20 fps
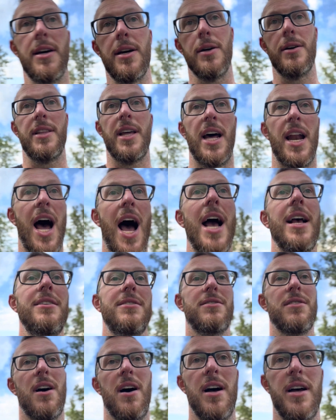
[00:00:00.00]
that I
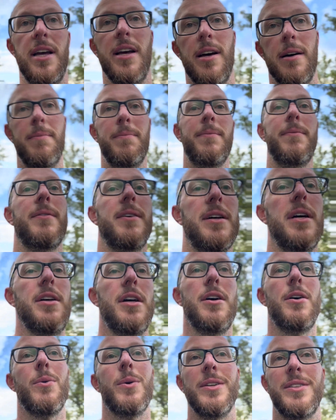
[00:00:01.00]
saw him
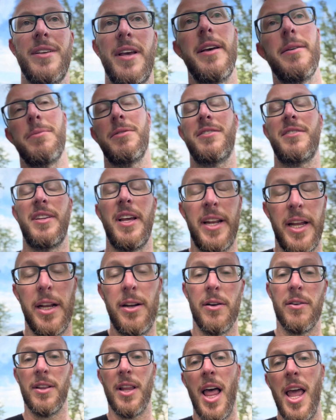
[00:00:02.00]
was him sitting
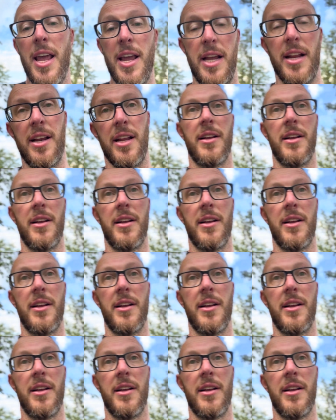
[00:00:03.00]
or laying.